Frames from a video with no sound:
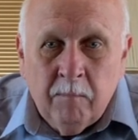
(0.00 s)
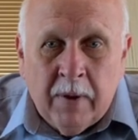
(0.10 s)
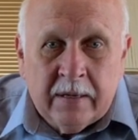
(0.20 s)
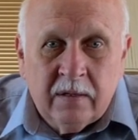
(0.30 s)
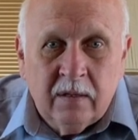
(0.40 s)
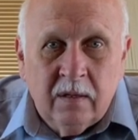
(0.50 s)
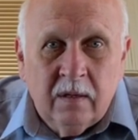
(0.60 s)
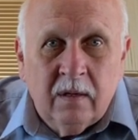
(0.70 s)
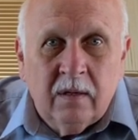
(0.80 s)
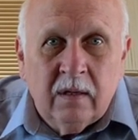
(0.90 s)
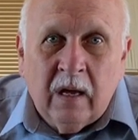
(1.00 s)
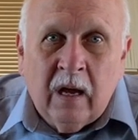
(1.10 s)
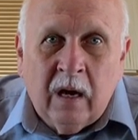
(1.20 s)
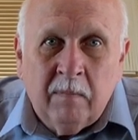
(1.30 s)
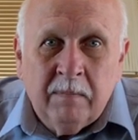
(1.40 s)
But
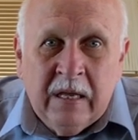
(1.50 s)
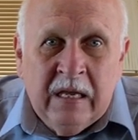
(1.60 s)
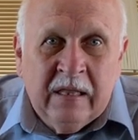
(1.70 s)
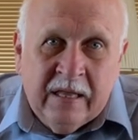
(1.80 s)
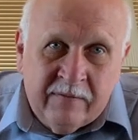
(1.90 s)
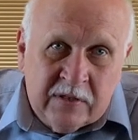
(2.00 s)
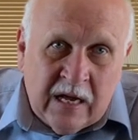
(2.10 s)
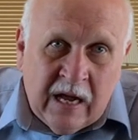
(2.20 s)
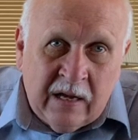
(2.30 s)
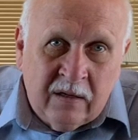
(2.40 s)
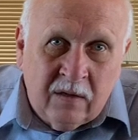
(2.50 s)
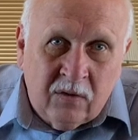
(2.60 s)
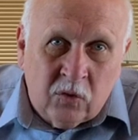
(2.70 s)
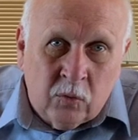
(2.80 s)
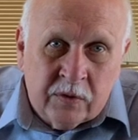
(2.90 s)
he lives on
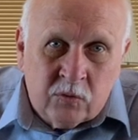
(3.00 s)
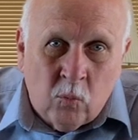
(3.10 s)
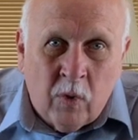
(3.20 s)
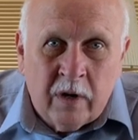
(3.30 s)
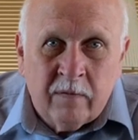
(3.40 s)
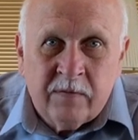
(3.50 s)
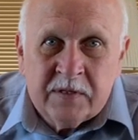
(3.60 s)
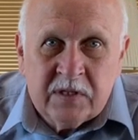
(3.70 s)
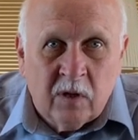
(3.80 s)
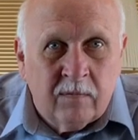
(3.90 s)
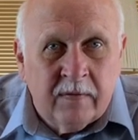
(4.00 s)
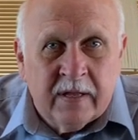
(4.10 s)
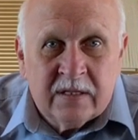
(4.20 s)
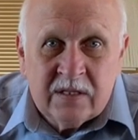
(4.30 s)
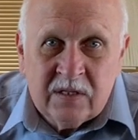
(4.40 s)
through his wonderful silver
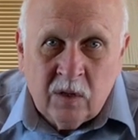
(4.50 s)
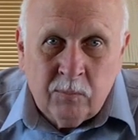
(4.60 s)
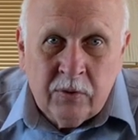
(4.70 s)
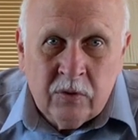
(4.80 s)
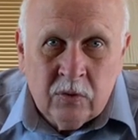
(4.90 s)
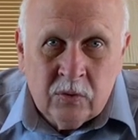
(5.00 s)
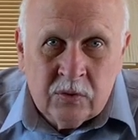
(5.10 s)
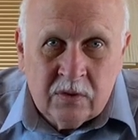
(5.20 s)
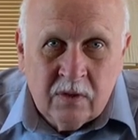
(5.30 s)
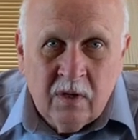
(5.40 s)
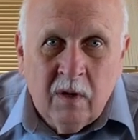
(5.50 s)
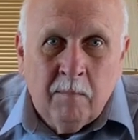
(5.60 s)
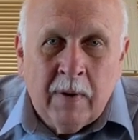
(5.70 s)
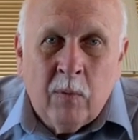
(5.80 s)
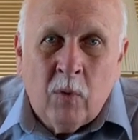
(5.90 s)
that's still produced
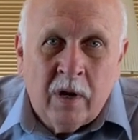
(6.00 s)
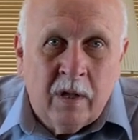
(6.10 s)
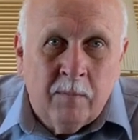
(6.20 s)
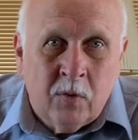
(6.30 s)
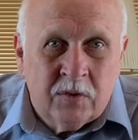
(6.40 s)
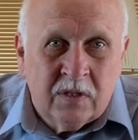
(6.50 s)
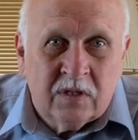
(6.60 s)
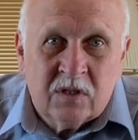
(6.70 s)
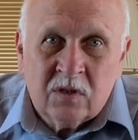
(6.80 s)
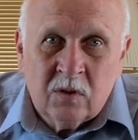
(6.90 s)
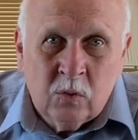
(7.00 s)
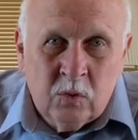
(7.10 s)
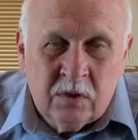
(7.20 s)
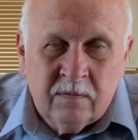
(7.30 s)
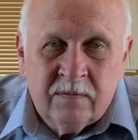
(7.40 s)
by one of the most
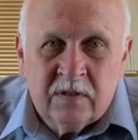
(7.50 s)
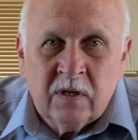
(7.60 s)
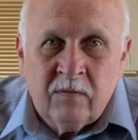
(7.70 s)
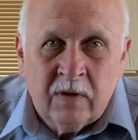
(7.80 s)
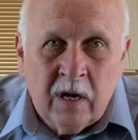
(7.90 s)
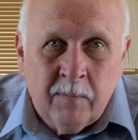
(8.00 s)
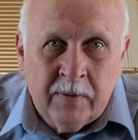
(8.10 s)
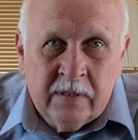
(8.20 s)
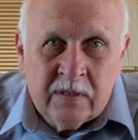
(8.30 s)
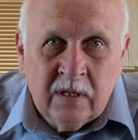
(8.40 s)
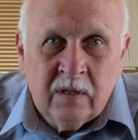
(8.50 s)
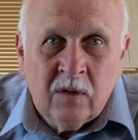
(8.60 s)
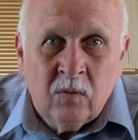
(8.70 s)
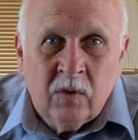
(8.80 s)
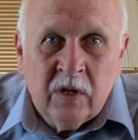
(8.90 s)
exclusive silver companies in
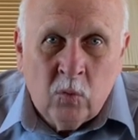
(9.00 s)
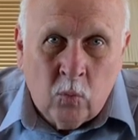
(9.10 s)
the, in the